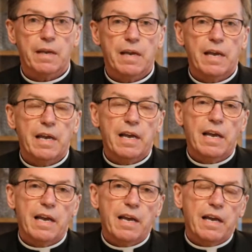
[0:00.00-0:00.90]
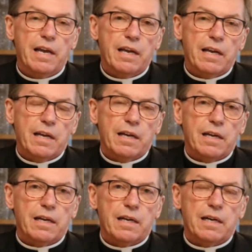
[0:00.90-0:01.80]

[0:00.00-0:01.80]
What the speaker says: [no speech]